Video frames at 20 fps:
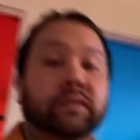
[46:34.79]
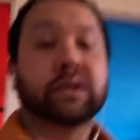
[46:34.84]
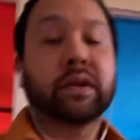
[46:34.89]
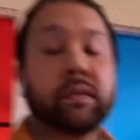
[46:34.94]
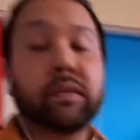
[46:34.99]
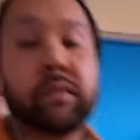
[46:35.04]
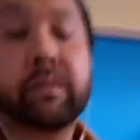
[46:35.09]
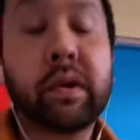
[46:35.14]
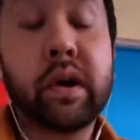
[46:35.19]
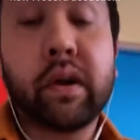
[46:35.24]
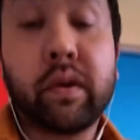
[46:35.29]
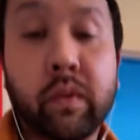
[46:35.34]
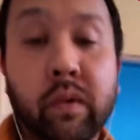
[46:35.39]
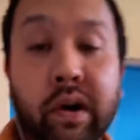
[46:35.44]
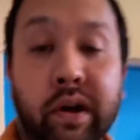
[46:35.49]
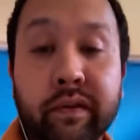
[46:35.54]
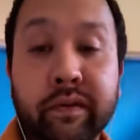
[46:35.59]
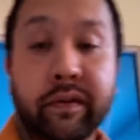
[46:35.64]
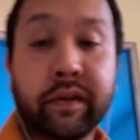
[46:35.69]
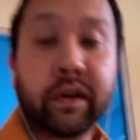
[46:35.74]
Some of my
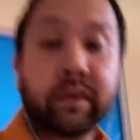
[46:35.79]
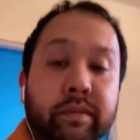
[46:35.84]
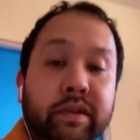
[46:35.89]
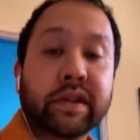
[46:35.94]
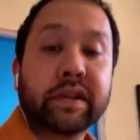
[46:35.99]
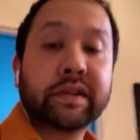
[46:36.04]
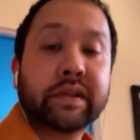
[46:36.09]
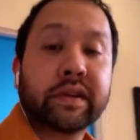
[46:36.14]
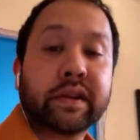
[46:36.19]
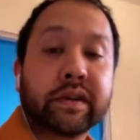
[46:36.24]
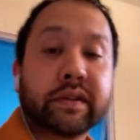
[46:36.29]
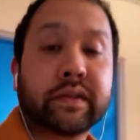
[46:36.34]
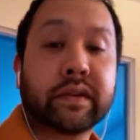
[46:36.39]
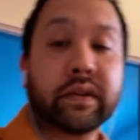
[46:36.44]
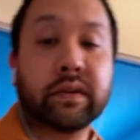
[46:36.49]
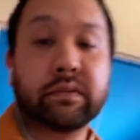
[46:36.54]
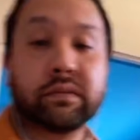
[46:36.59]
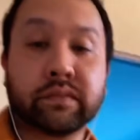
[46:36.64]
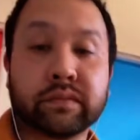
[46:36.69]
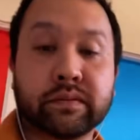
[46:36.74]
Hawaiian family is there,
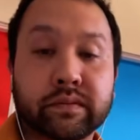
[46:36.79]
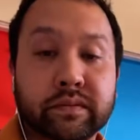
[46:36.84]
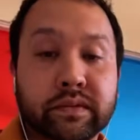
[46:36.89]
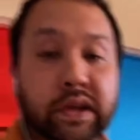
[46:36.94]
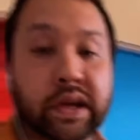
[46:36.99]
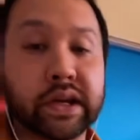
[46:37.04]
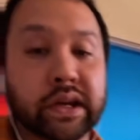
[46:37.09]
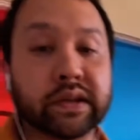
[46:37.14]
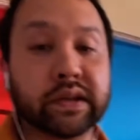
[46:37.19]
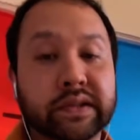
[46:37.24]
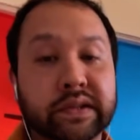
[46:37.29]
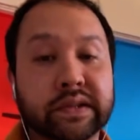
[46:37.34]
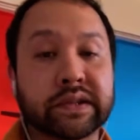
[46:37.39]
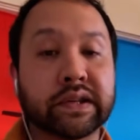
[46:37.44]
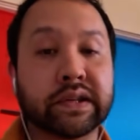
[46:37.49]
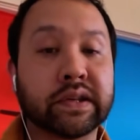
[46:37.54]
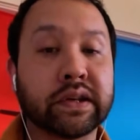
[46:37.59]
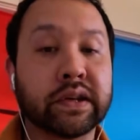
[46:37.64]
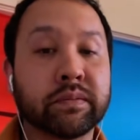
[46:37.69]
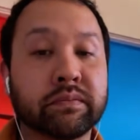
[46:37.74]
so I get to
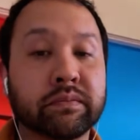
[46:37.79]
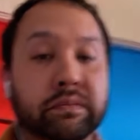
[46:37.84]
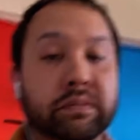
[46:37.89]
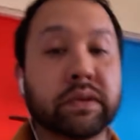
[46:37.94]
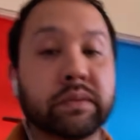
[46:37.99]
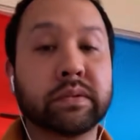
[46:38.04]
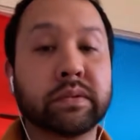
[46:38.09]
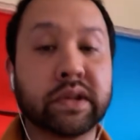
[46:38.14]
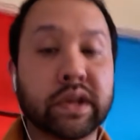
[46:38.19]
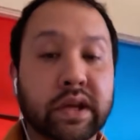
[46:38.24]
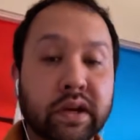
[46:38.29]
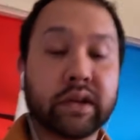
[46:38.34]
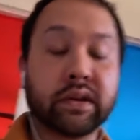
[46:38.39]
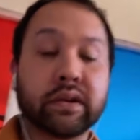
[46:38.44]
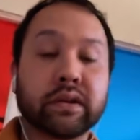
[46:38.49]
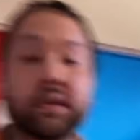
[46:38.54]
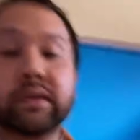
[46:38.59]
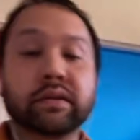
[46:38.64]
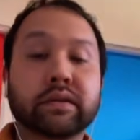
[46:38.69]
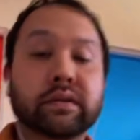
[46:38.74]
see them. People that I
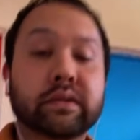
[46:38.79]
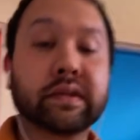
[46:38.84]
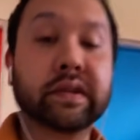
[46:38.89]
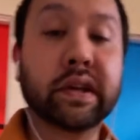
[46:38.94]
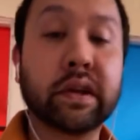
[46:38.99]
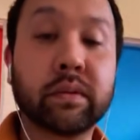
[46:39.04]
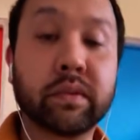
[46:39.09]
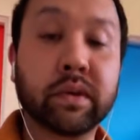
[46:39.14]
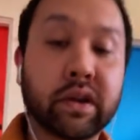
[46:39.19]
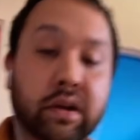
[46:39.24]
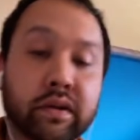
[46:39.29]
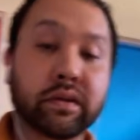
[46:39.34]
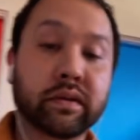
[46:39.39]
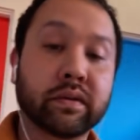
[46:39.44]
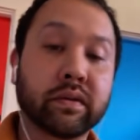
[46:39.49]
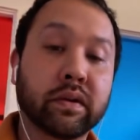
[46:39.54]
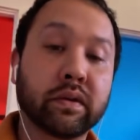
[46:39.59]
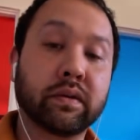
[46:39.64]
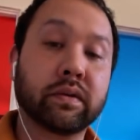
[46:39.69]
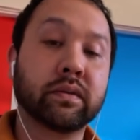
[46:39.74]
didn't see when I
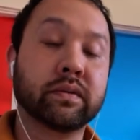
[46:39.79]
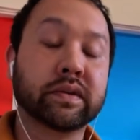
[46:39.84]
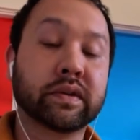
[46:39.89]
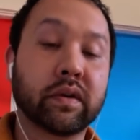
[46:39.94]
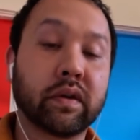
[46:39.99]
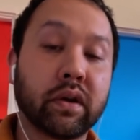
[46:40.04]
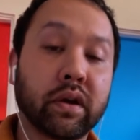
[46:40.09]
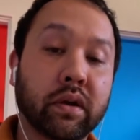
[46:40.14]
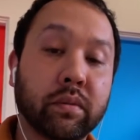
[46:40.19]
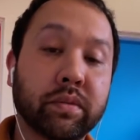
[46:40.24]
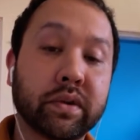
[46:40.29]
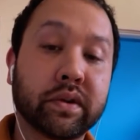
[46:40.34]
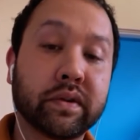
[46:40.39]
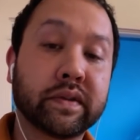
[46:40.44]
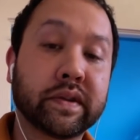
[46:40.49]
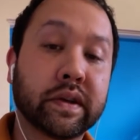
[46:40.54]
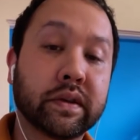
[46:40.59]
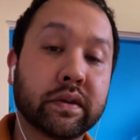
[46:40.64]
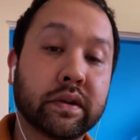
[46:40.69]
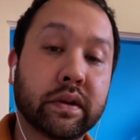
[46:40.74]
was growing up in
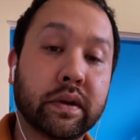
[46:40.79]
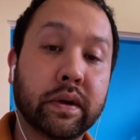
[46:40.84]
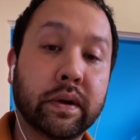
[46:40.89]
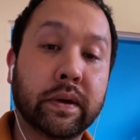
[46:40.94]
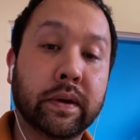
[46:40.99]
New Zealand.